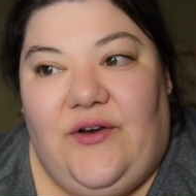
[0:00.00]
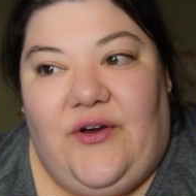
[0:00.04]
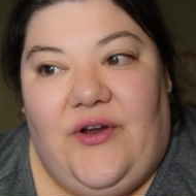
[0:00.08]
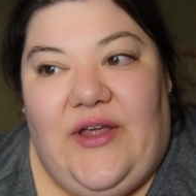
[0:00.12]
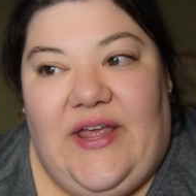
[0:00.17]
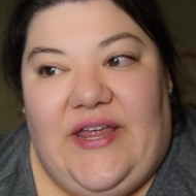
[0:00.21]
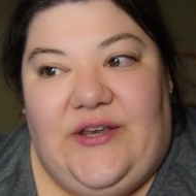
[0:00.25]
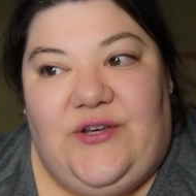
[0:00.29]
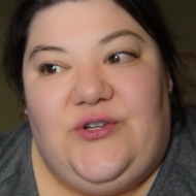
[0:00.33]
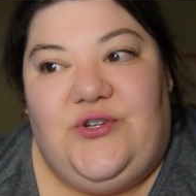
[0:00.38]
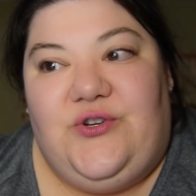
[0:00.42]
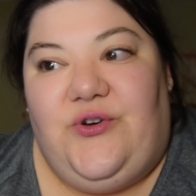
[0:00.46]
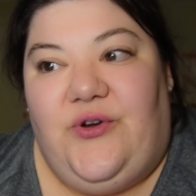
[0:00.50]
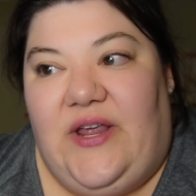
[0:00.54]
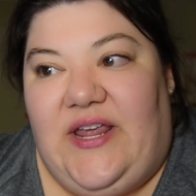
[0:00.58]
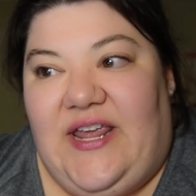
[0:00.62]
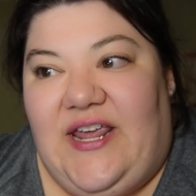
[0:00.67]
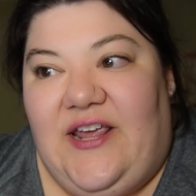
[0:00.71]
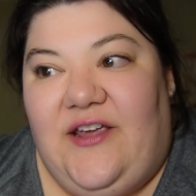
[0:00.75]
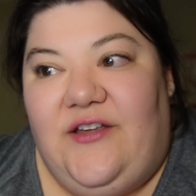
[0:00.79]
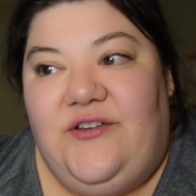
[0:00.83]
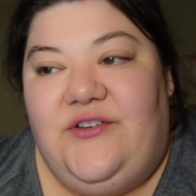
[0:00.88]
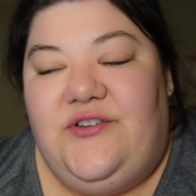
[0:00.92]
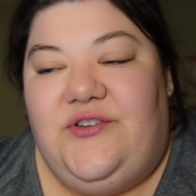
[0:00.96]
or
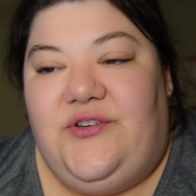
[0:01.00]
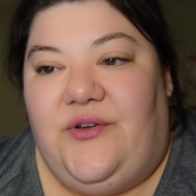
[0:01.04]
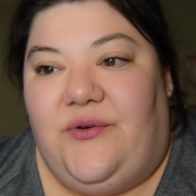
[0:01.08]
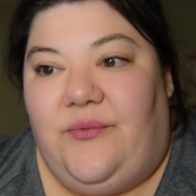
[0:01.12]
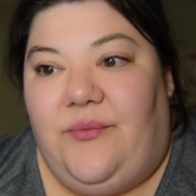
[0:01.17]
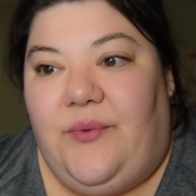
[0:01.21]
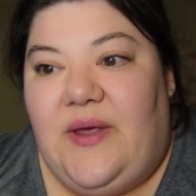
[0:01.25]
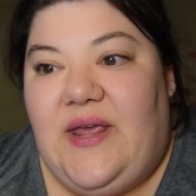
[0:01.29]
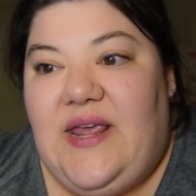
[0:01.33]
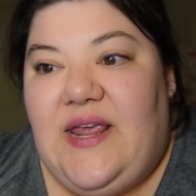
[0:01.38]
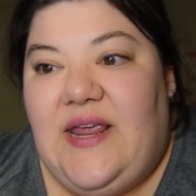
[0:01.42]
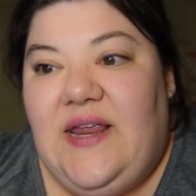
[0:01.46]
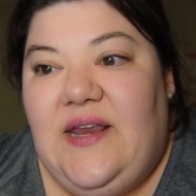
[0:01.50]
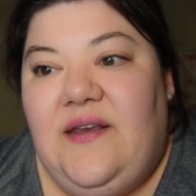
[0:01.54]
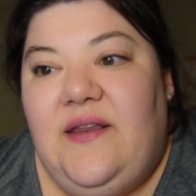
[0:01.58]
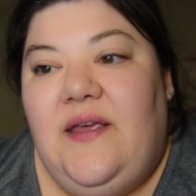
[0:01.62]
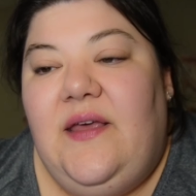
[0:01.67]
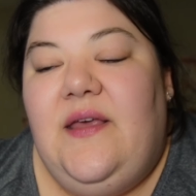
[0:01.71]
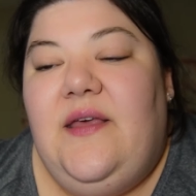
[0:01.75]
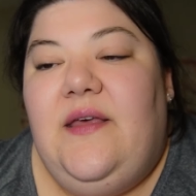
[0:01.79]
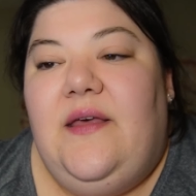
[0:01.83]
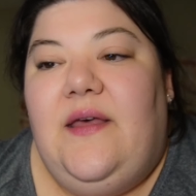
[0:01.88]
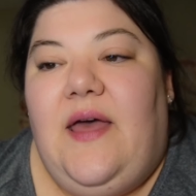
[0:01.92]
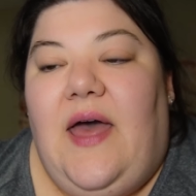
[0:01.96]
intrigued to read,
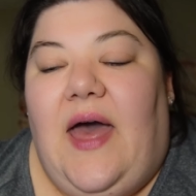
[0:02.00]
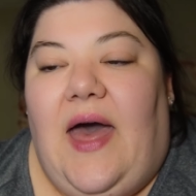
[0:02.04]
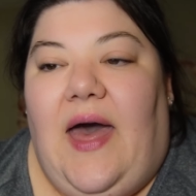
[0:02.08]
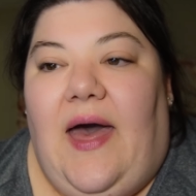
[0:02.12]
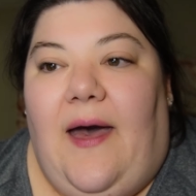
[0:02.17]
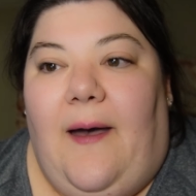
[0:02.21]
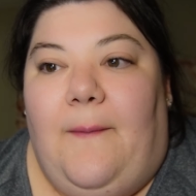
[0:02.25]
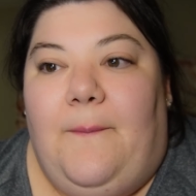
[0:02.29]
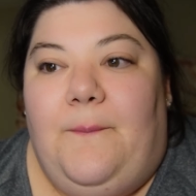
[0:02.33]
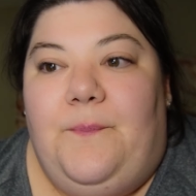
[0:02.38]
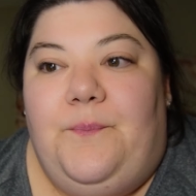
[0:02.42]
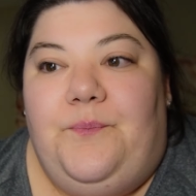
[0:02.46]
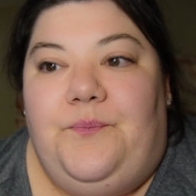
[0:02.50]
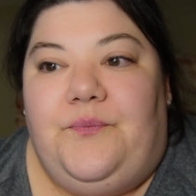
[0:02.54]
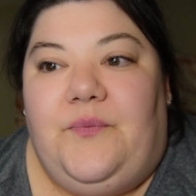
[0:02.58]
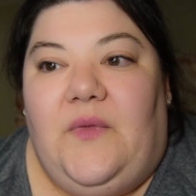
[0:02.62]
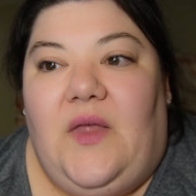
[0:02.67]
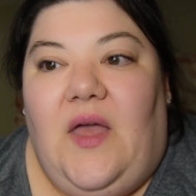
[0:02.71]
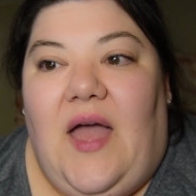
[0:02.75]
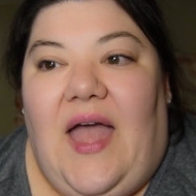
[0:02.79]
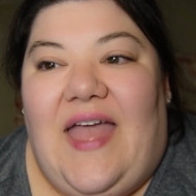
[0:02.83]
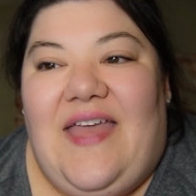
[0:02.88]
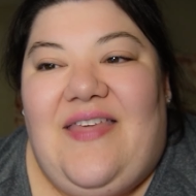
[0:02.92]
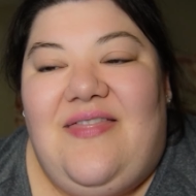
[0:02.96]

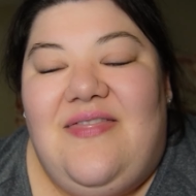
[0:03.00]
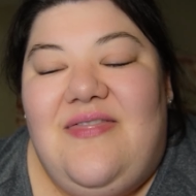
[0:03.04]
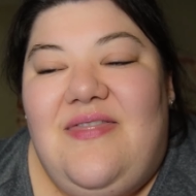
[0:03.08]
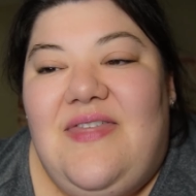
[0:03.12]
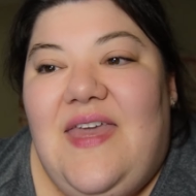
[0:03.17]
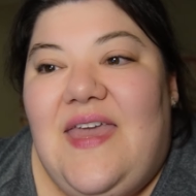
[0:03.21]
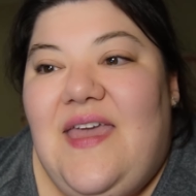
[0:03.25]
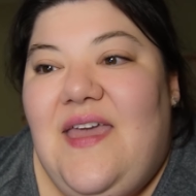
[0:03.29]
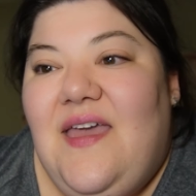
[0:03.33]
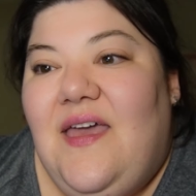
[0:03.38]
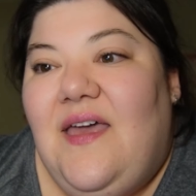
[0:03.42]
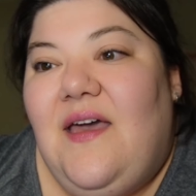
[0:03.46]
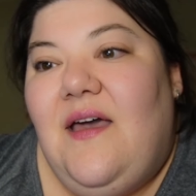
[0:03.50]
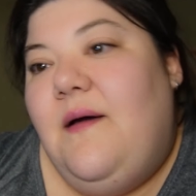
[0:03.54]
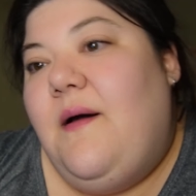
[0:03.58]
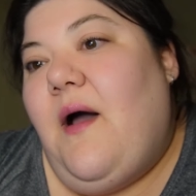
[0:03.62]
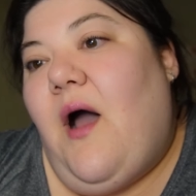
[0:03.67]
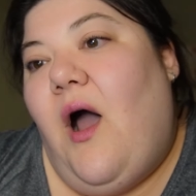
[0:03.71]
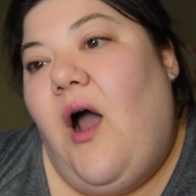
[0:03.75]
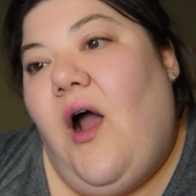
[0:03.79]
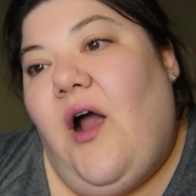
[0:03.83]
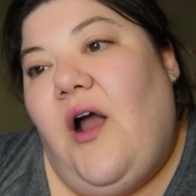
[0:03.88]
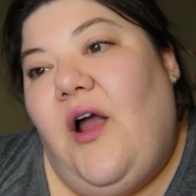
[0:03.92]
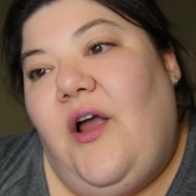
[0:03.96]
I think
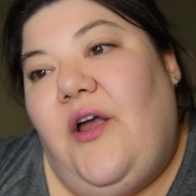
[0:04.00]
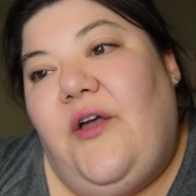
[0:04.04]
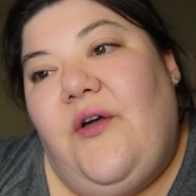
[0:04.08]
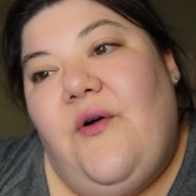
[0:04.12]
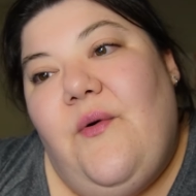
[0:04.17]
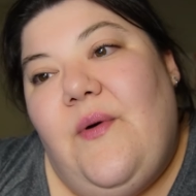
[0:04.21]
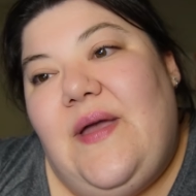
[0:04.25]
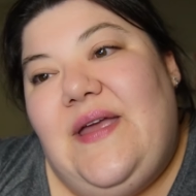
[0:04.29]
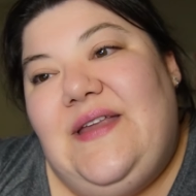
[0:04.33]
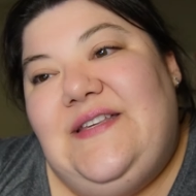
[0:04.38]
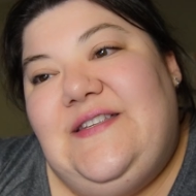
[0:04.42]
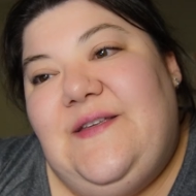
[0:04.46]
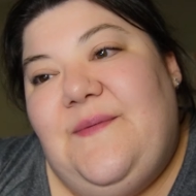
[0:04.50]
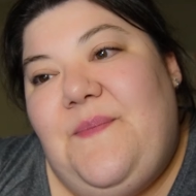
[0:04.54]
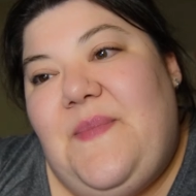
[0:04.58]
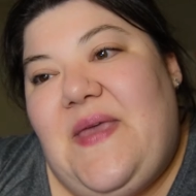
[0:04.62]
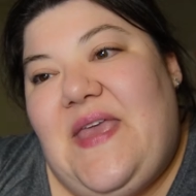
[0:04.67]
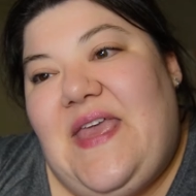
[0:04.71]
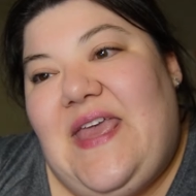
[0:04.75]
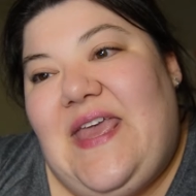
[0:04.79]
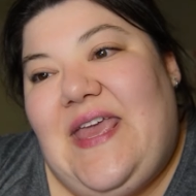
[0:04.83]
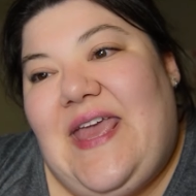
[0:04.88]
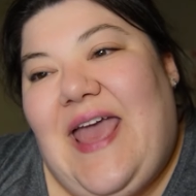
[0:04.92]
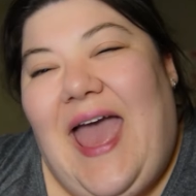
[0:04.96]
are going to
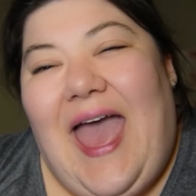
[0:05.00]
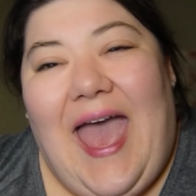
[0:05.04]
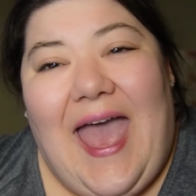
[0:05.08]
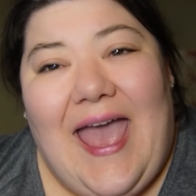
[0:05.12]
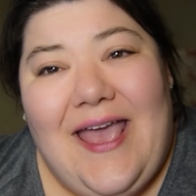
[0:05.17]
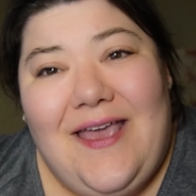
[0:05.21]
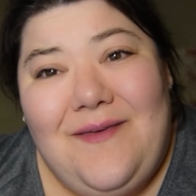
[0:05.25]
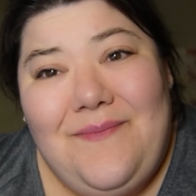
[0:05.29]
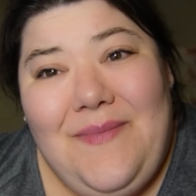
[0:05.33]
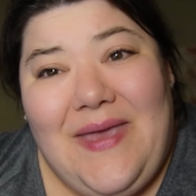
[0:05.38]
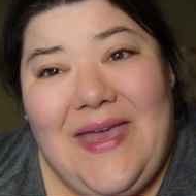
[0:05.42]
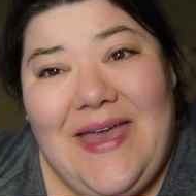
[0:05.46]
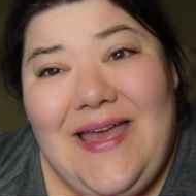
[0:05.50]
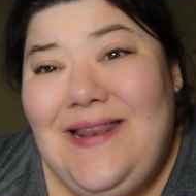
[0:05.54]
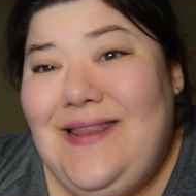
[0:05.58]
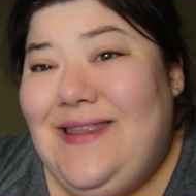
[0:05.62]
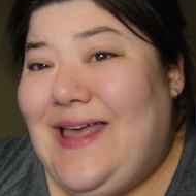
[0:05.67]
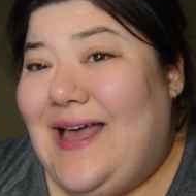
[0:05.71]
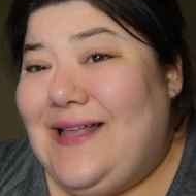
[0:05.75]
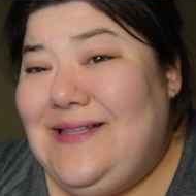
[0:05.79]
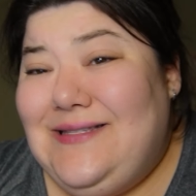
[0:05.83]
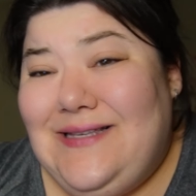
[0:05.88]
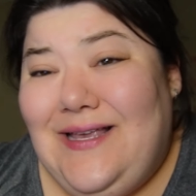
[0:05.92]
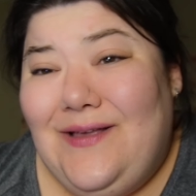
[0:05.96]
be Hangman.
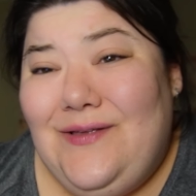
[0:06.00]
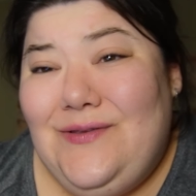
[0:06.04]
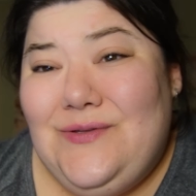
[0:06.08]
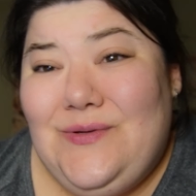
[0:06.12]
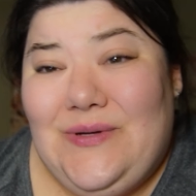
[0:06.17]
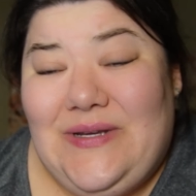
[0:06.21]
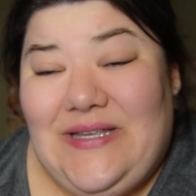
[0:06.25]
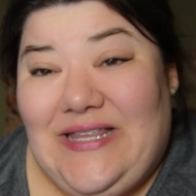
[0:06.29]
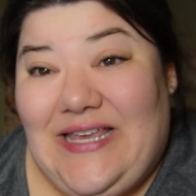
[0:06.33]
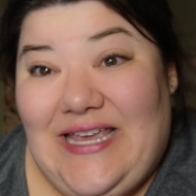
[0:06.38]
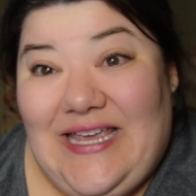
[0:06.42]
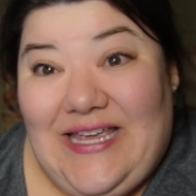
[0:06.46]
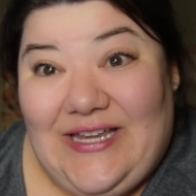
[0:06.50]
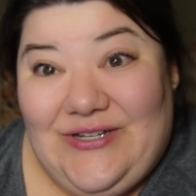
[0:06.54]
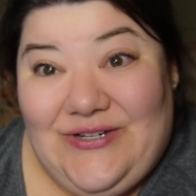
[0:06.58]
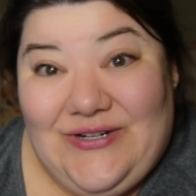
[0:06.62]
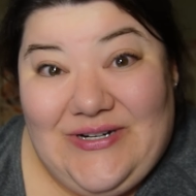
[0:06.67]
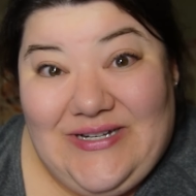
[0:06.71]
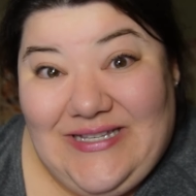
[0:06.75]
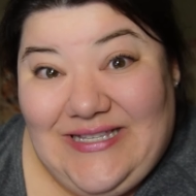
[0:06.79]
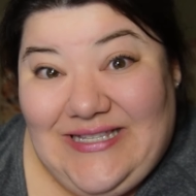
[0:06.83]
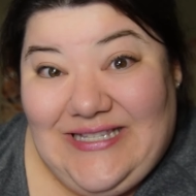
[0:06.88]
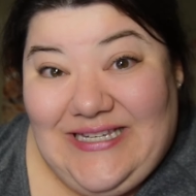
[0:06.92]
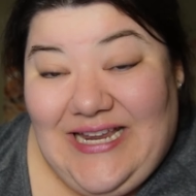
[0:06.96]
That sounds really
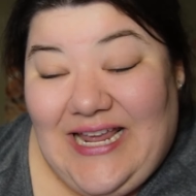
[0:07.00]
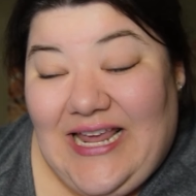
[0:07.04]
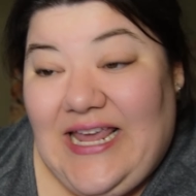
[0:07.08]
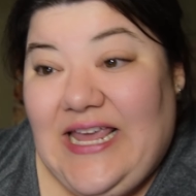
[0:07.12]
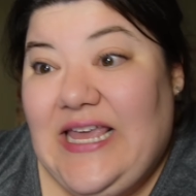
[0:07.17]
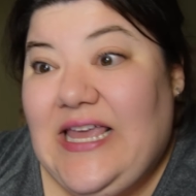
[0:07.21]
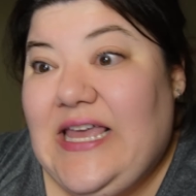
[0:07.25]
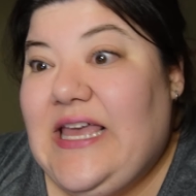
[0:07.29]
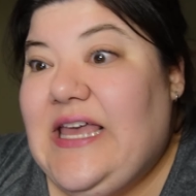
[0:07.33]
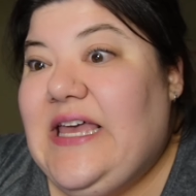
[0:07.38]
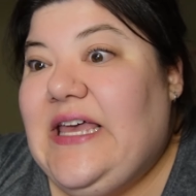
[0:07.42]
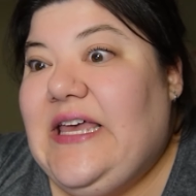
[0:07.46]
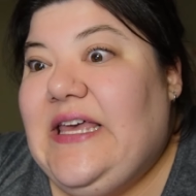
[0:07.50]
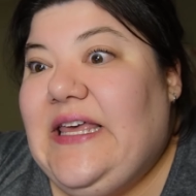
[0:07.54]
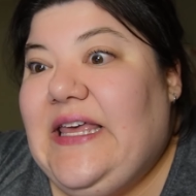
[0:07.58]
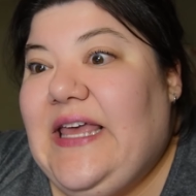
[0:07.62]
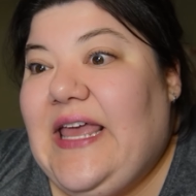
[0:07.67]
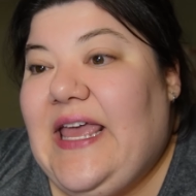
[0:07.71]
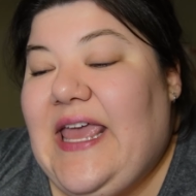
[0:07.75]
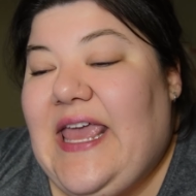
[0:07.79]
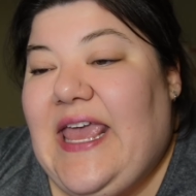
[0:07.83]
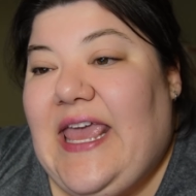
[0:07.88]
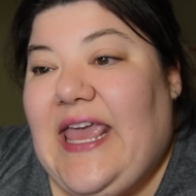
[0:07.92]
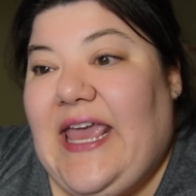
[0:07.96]
interesting.
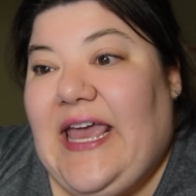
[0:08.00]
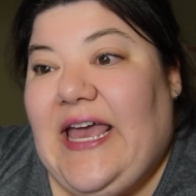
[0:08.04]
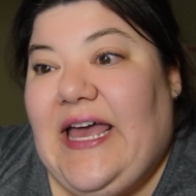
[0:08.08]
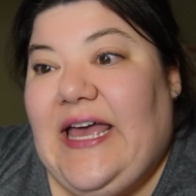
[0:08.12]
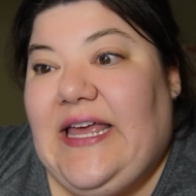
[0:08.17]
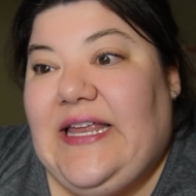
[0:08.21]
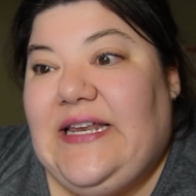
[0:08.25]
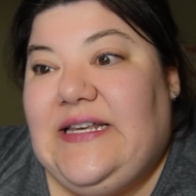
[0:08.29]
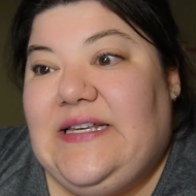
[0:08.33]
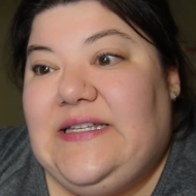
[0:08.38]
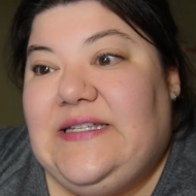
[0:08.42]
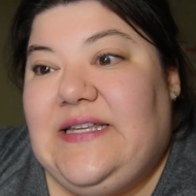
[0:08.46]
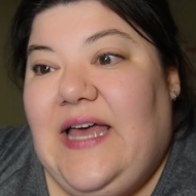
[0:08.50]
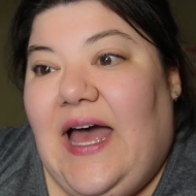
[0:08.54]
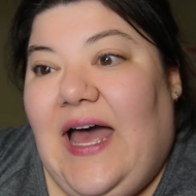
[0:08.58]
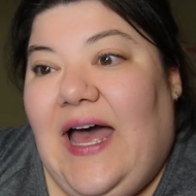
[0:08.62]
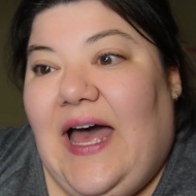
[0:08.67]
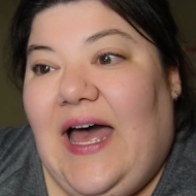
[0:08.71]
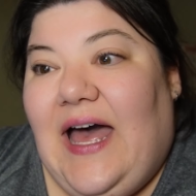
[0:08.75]
And